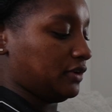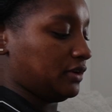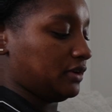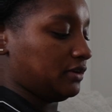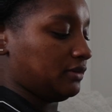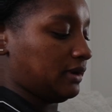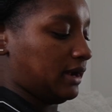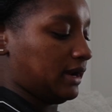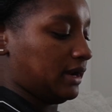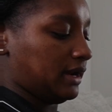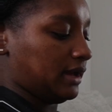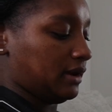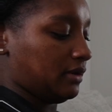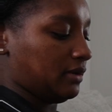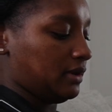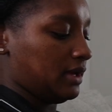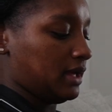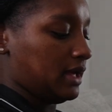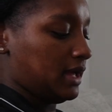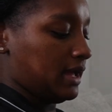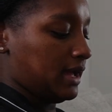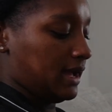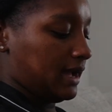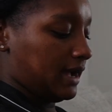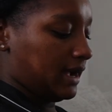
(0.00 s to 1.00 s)
her right now,
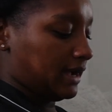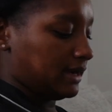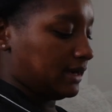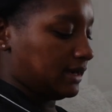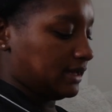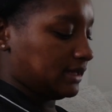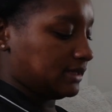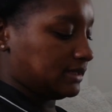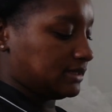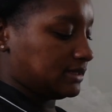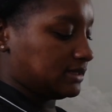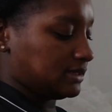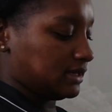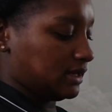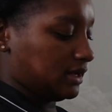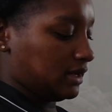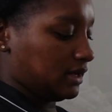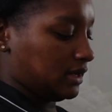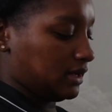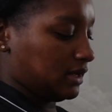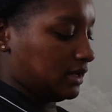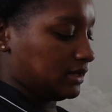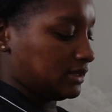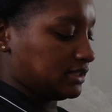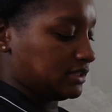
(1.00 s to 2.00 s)
and it's
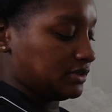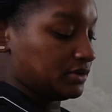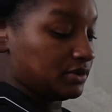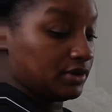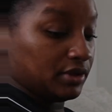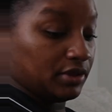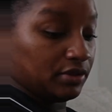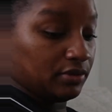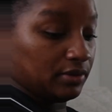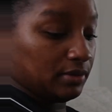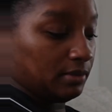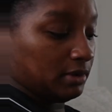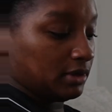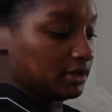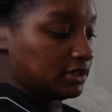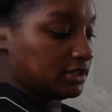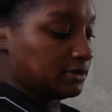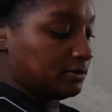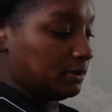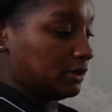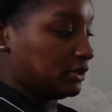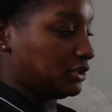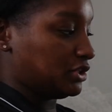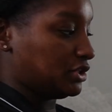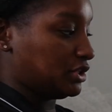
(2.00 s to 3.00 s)
0 to 3 months,
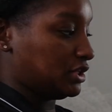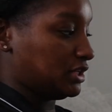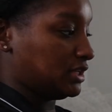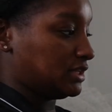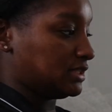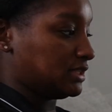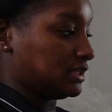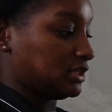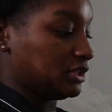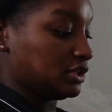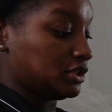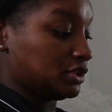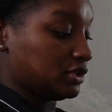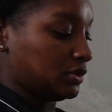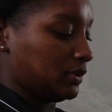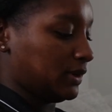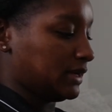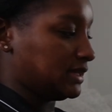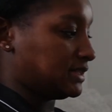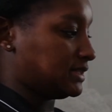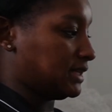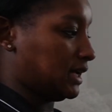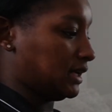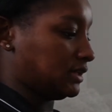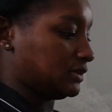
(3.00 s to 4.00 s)
but it's so
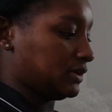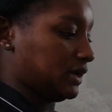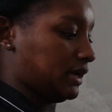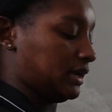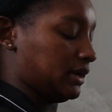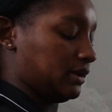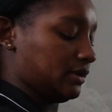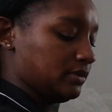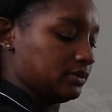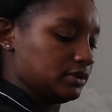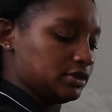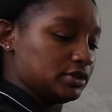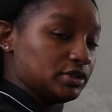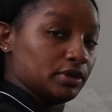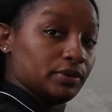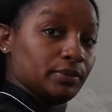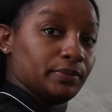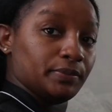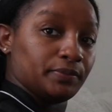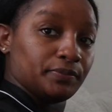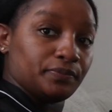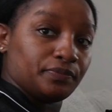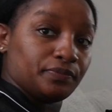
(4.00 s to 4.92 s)
exact right now, so